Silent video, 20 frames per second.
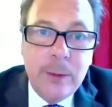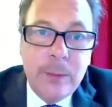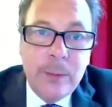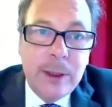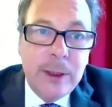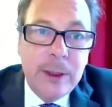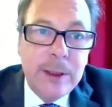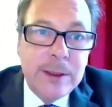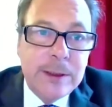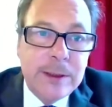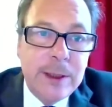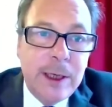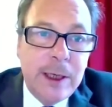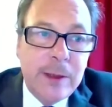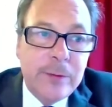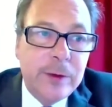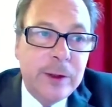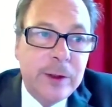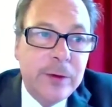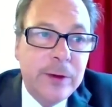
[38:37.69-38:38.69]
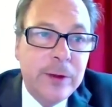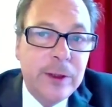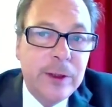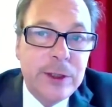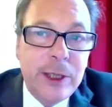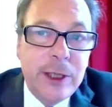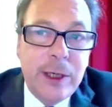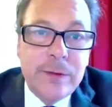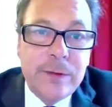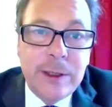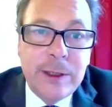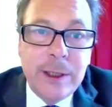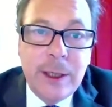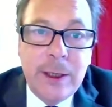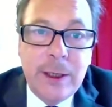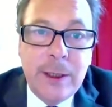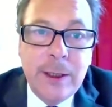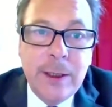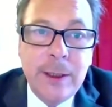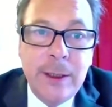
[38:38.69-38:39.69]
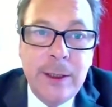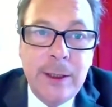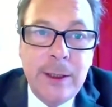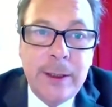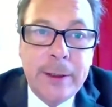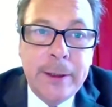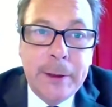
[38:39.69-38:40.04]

in the Middle East and Africa in the GFCI.